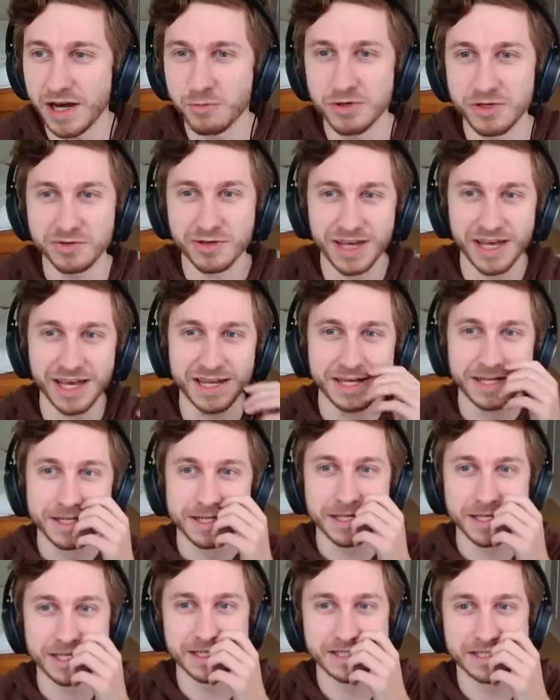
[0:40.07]
what you get
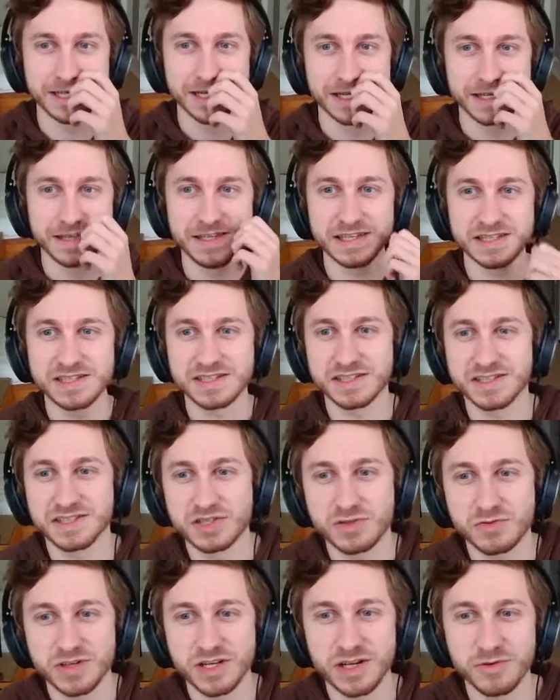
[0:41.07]
is this
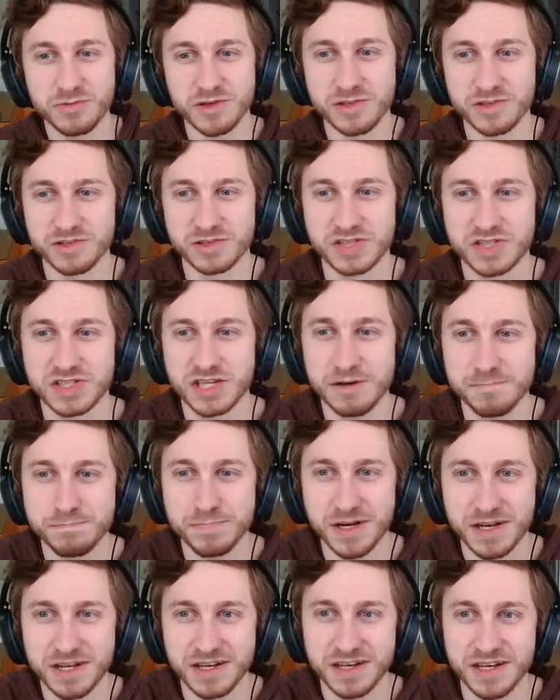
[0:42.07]
screen with a little skip
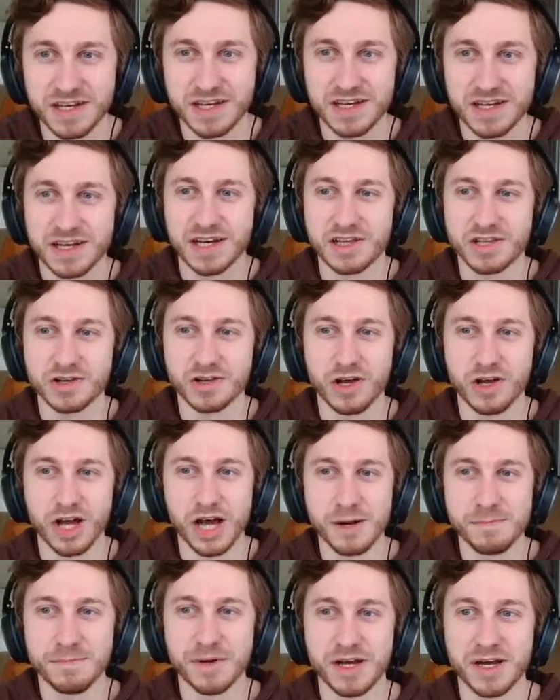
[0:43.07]
button, a little
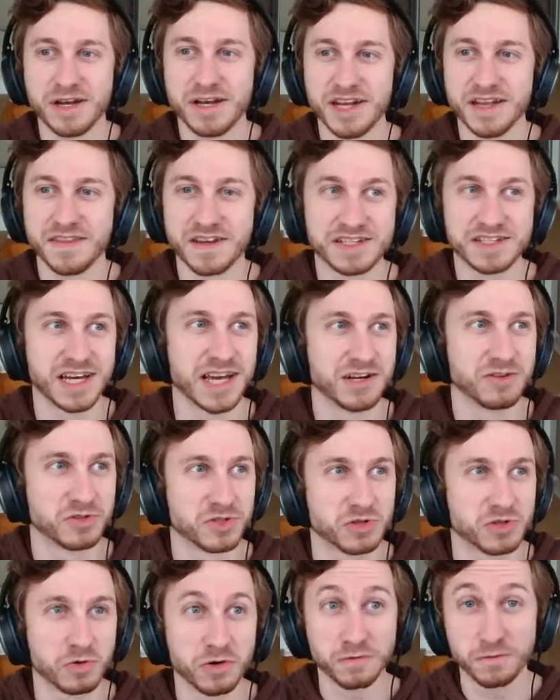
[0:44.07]
on button, and the title
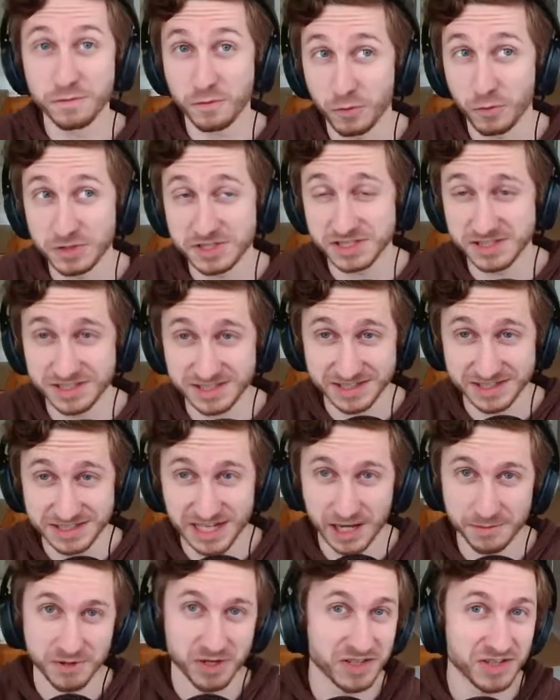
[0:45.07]
sort of forced into the
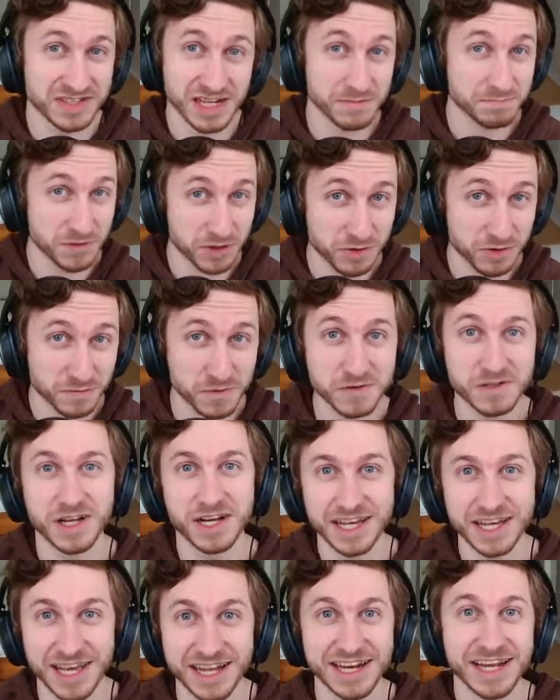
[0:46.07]
top here. It's not beautiful.
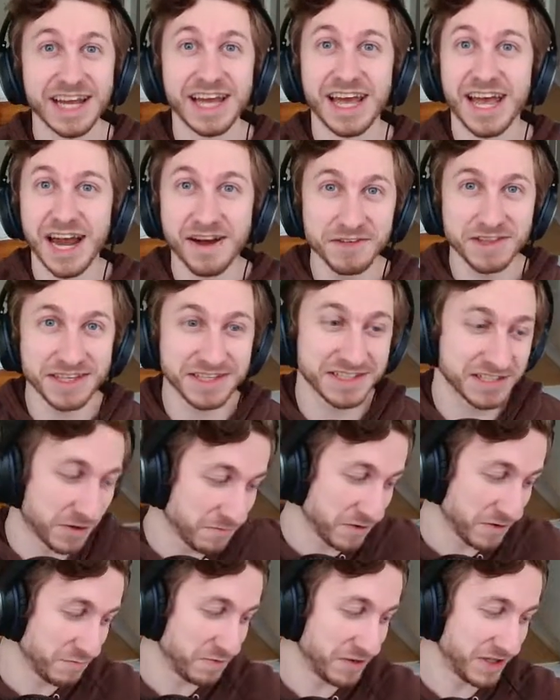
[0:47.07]
Again, everything's
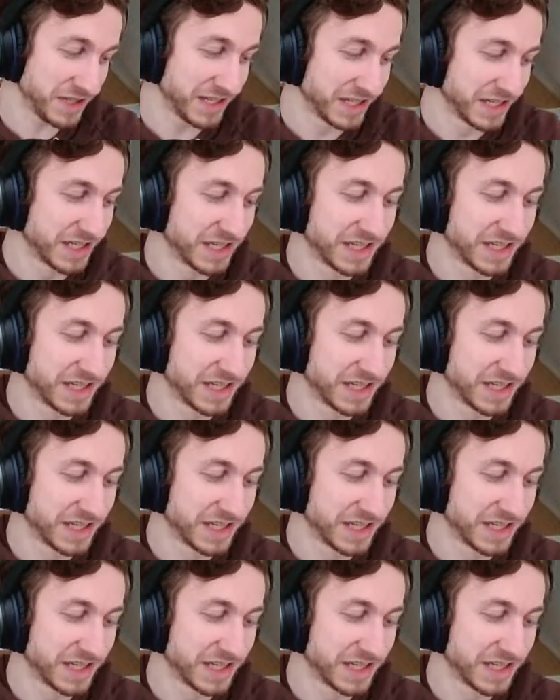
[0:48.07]
MVP.